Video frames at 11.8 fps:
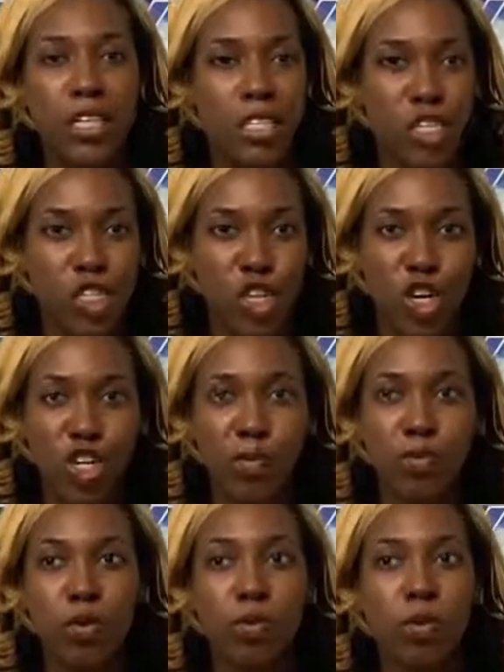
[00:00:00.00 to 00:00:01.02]
to turn up
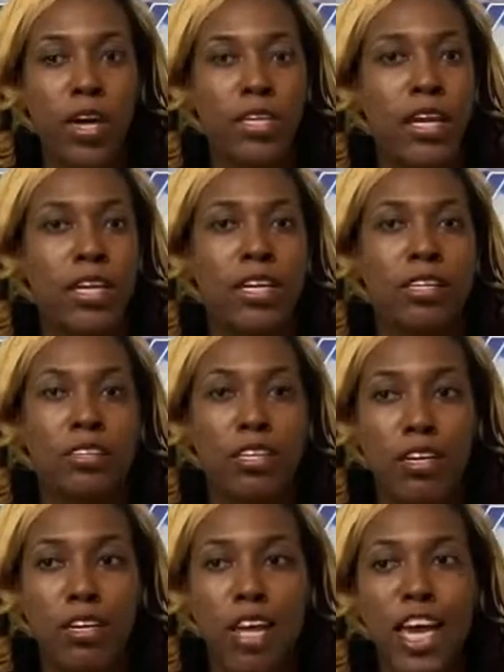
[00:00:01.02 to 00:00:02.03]
the way that it
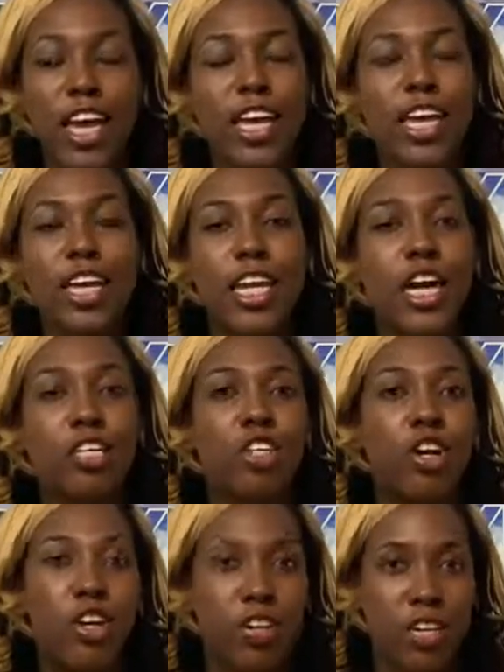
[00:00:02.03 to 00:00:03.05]
did. It has
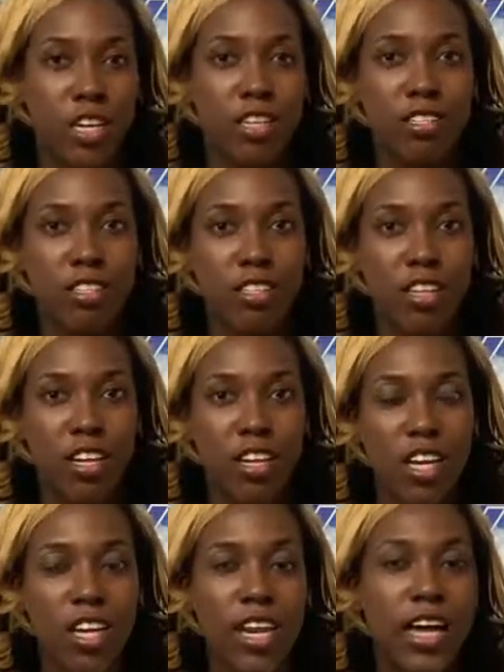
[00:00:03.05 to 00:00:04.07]
hurt us.
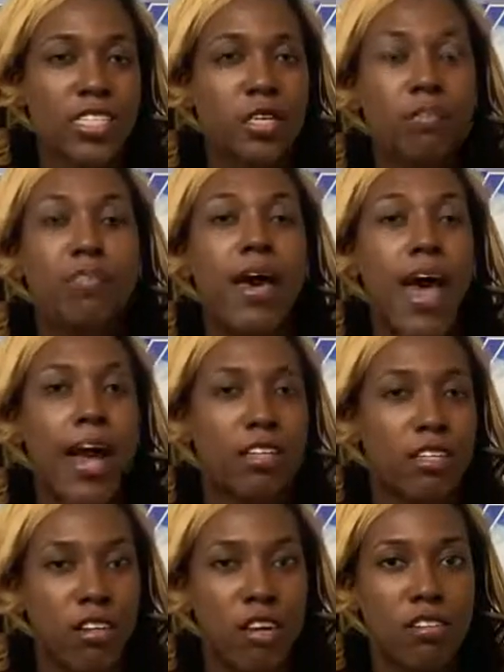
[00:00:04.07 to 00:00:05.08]
It has
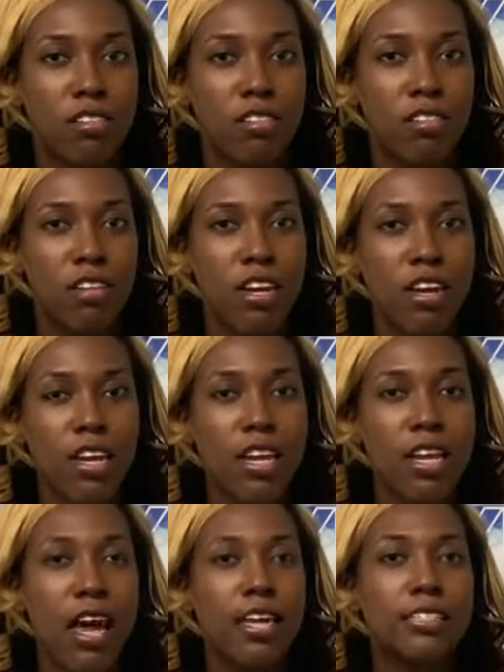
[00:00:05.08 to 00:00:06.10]
impacted us.
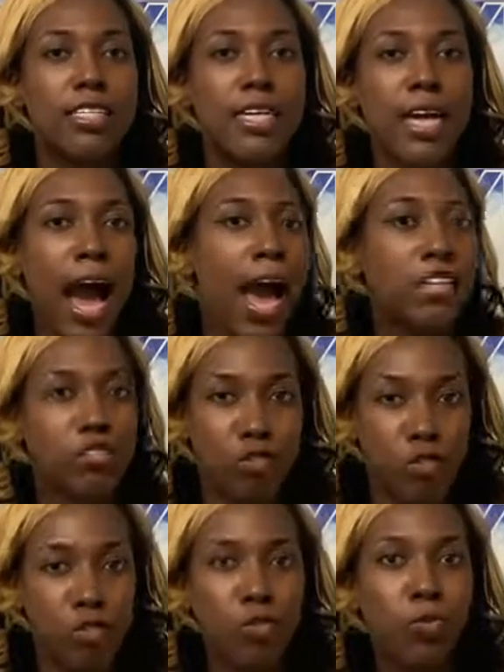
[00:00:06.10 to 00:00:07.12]
It has gotten
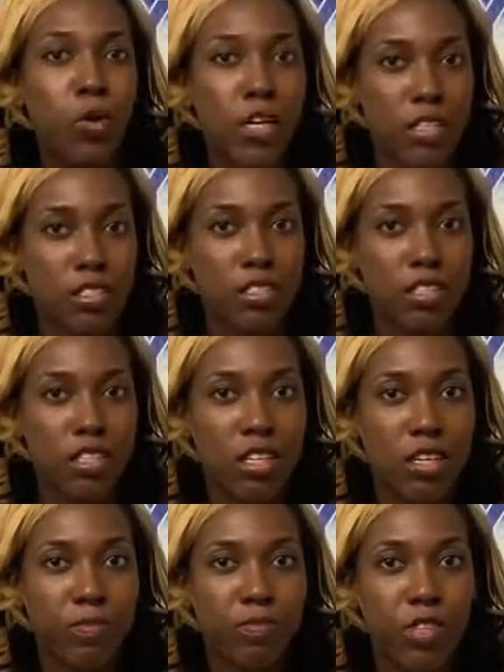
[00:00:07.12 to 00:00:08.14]
to us.
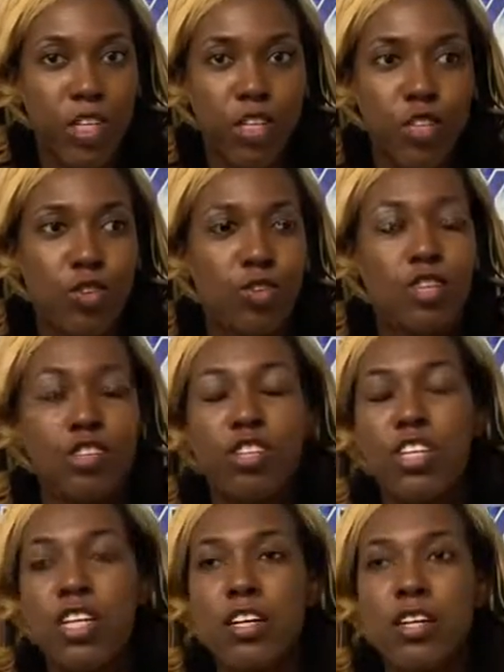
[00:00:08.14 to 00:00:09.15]
You could
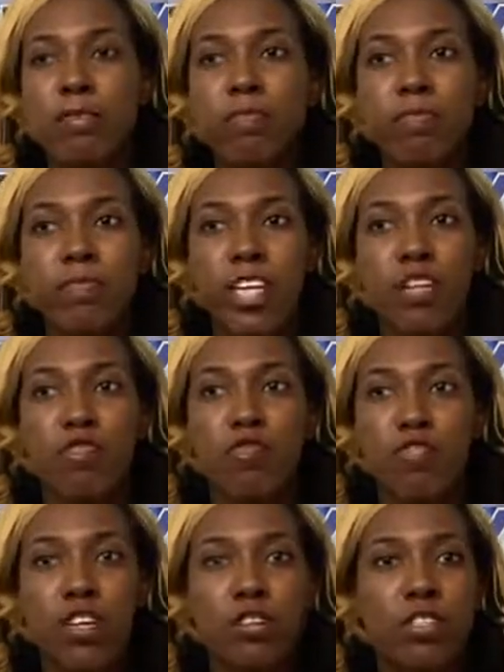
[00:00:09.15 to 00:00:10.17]
see and
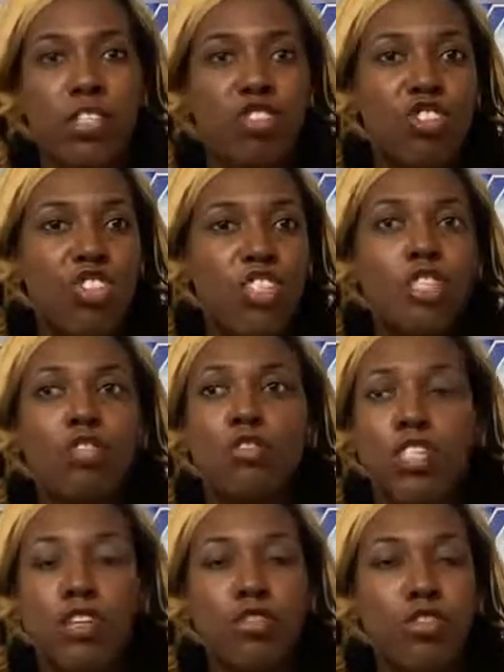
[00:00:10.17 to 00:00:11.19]
feel the chills
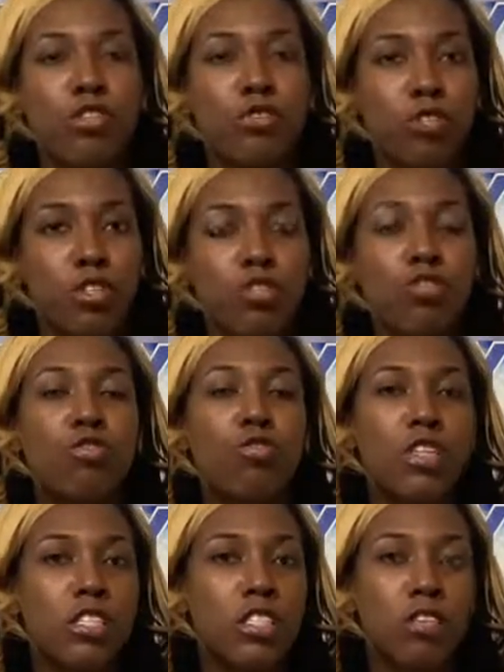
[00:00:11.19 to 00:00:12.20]
even through the
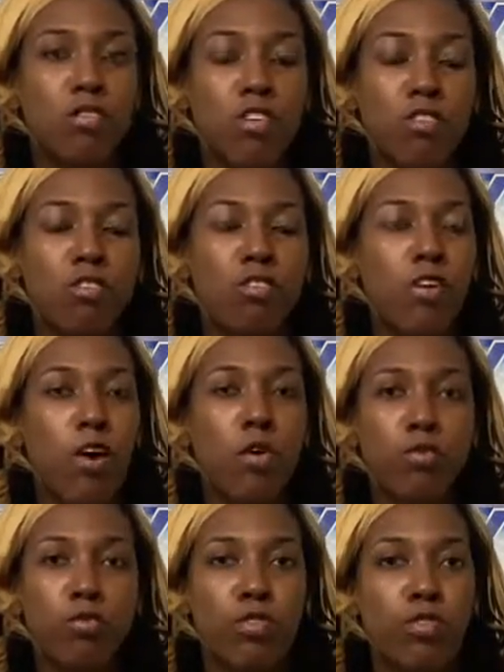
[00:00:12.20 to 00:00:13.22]
screens of your
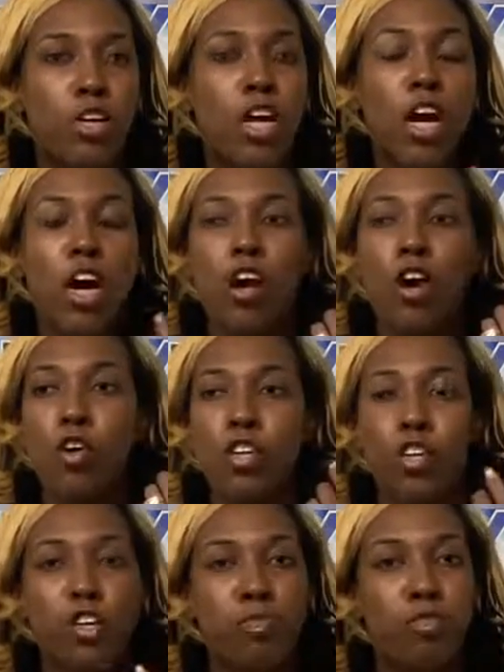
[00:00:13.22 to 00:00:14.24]
phones or on
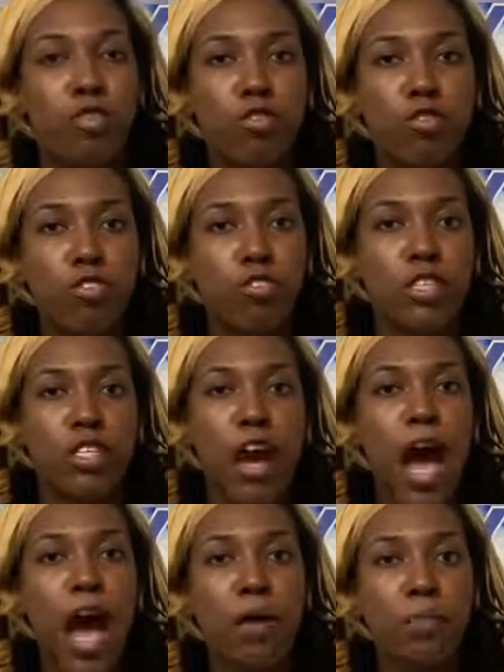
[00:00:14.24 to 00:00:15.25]
your computer screen, your
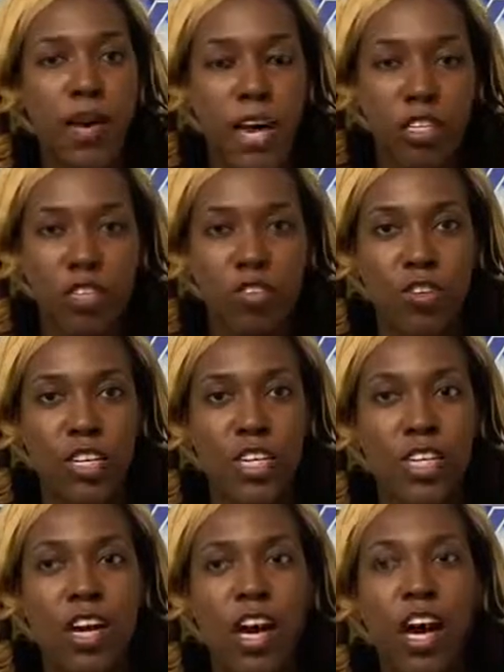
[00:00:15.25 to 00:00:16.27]
iPad screen,
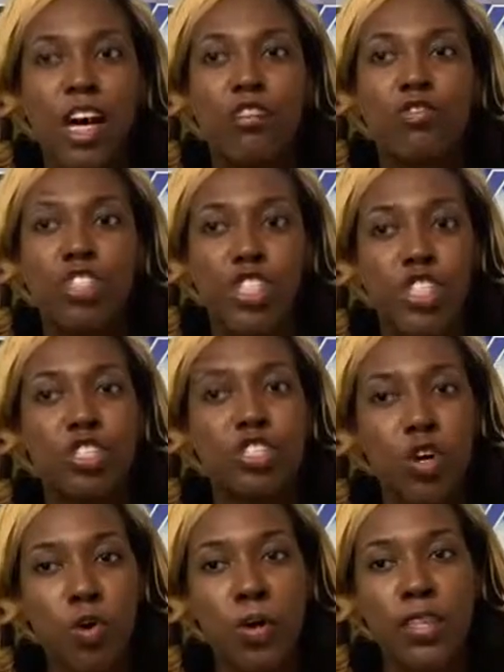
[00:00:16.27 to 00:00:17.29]
of just
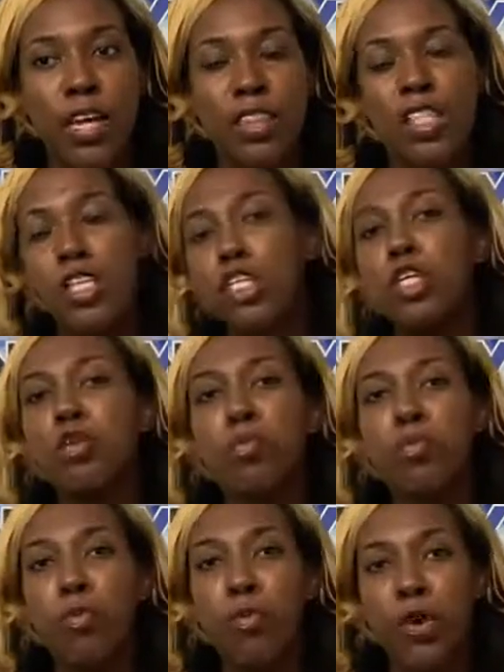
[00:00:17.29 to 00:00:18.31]
knowing that this little
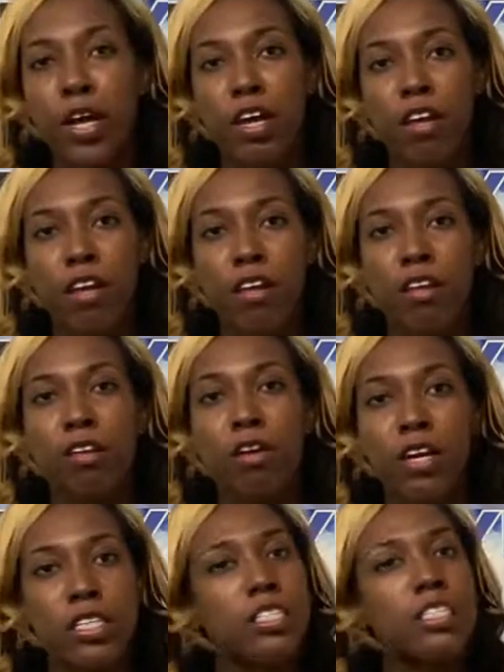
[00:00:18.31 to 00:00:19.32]
boy
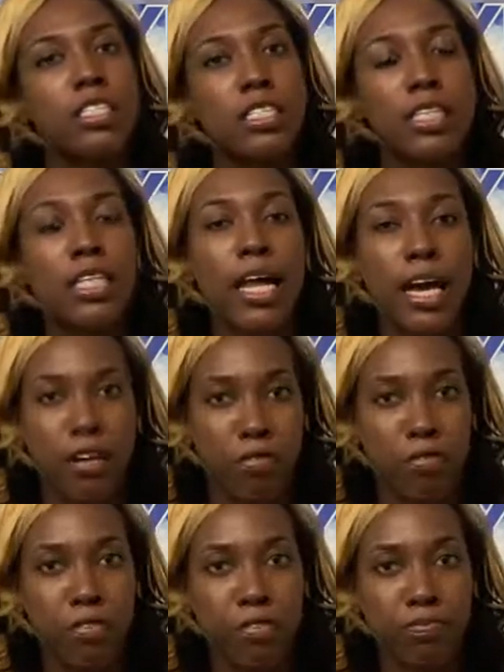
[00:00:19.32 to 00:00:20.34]
lost his life.
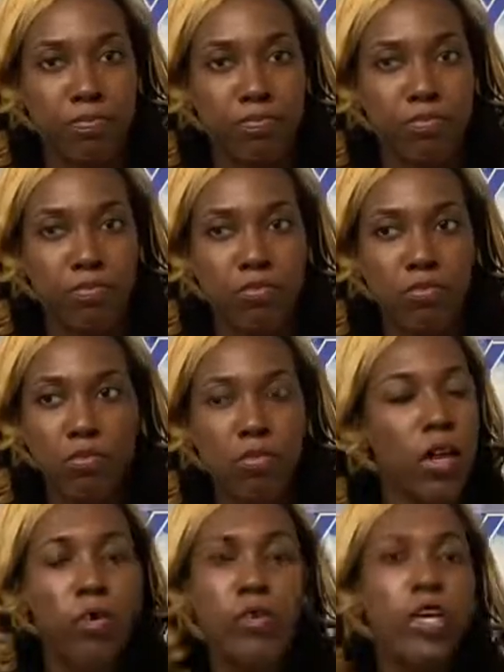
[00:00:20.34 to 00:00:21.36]

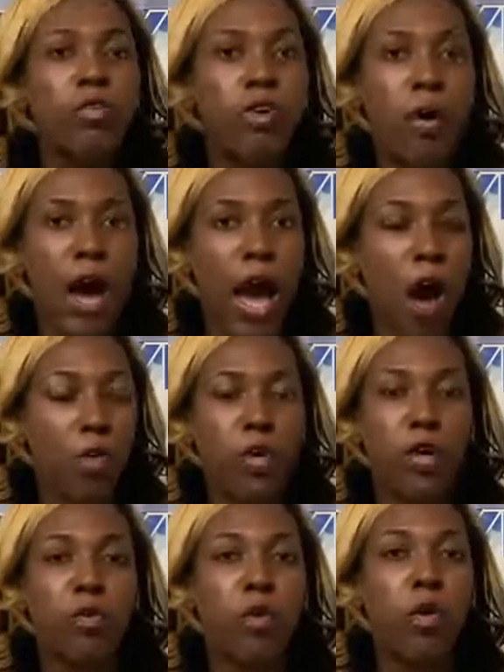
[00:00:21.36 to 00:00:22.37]
And we don't know how, we
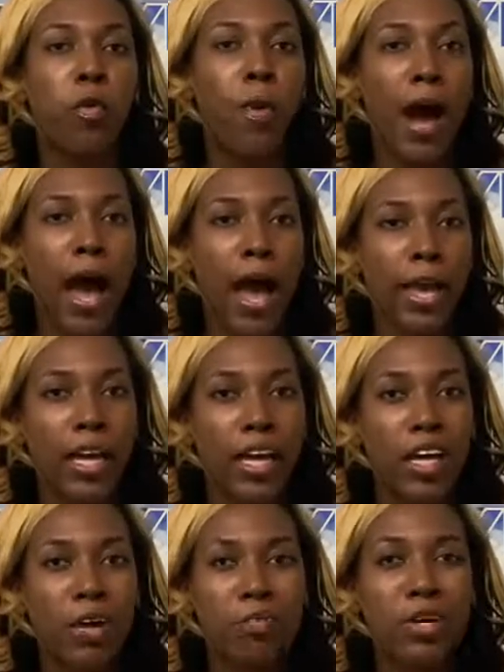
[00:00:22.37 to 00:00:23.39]
don't know why,
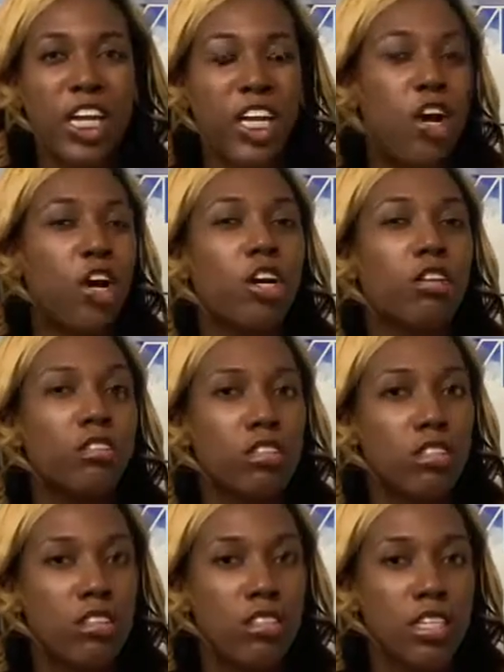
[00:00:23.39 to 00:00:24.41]
but it hurts.
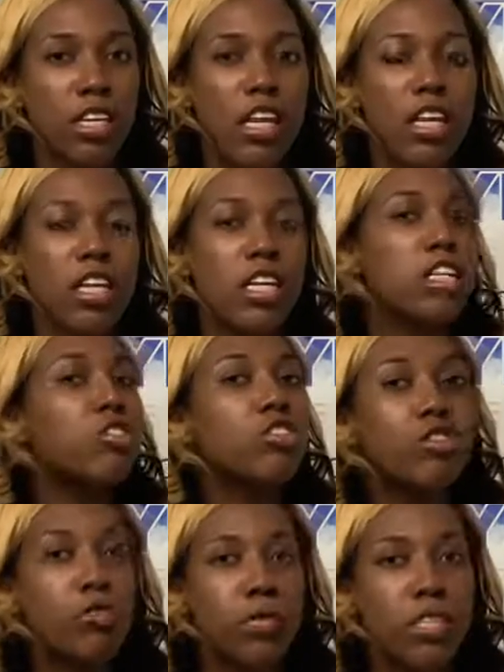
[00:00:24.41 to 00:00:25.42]
It gets
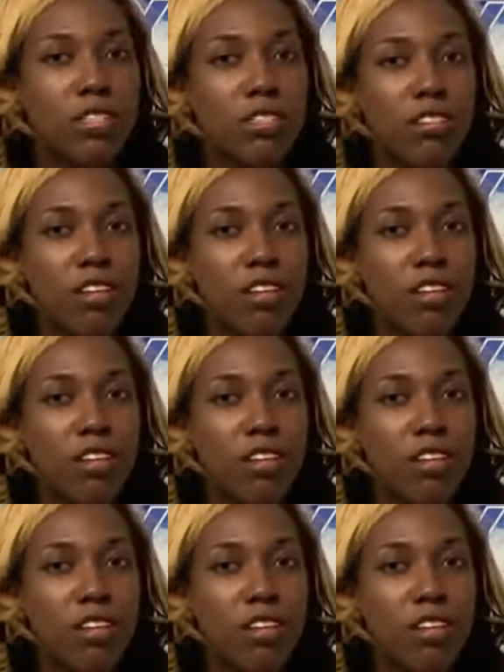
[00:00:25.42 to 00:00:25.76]
to us.